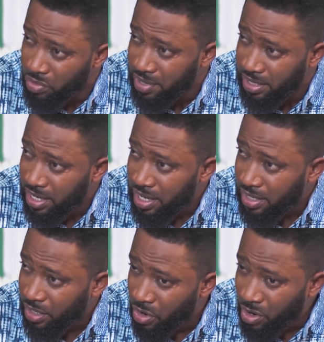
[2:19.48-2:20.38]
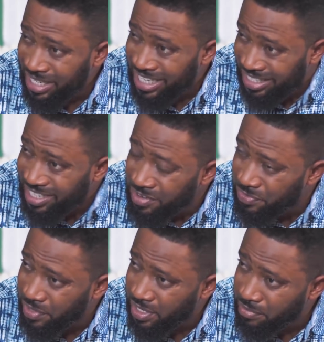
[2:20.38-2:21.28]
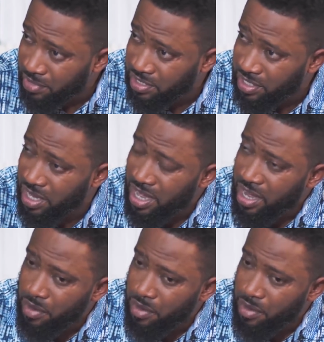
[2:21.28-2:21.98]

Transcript: the woman that God in his infinite mercy